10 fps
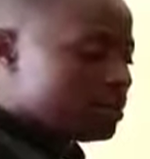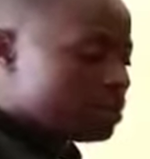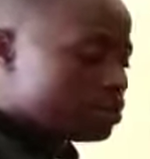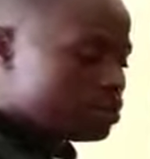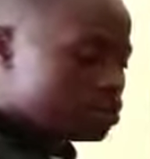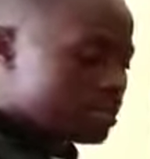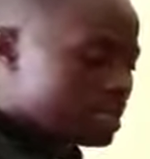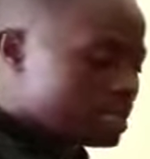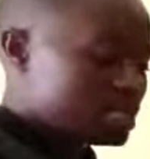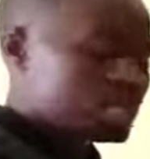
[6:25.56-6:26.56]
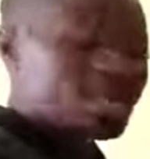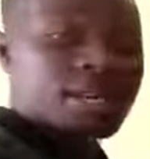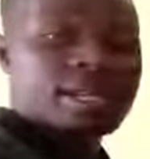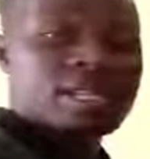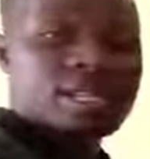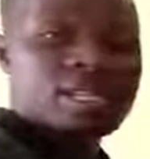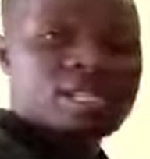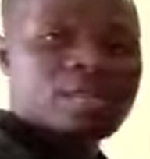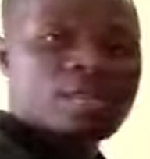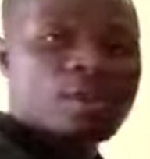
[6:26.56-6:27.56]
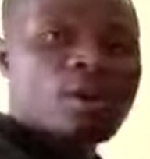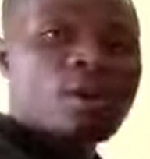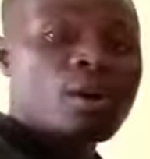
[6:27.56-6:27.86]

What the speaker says: into 20, the answer is 4.